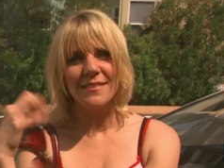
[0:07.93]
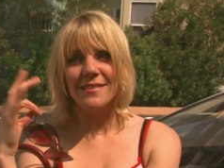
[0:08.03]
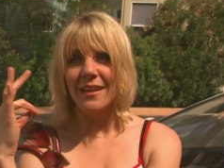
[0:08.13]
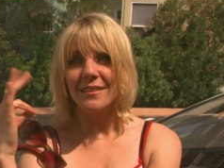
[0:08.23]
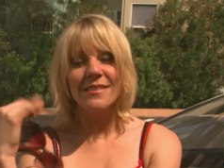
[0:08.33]

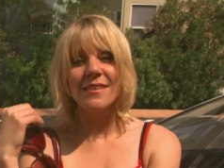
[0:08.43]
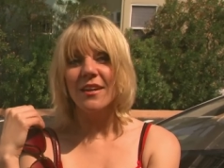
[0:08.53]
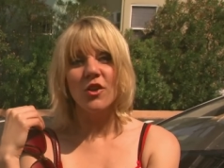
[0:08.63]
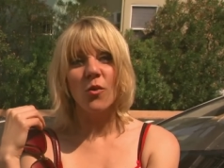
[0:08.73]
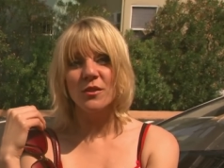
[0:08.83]
dance like
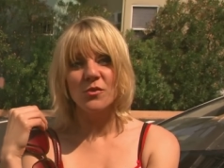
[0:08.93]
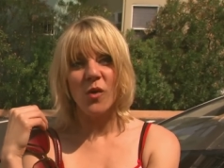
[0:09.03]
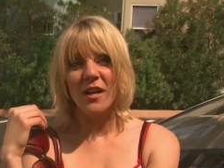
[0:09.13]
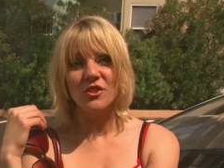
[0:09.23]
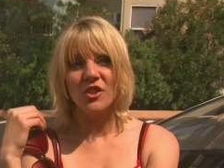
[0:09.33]
no one's
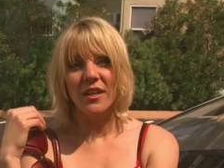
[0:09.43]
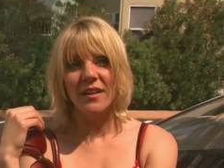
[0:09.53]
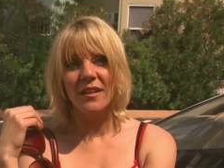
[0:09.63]
watching?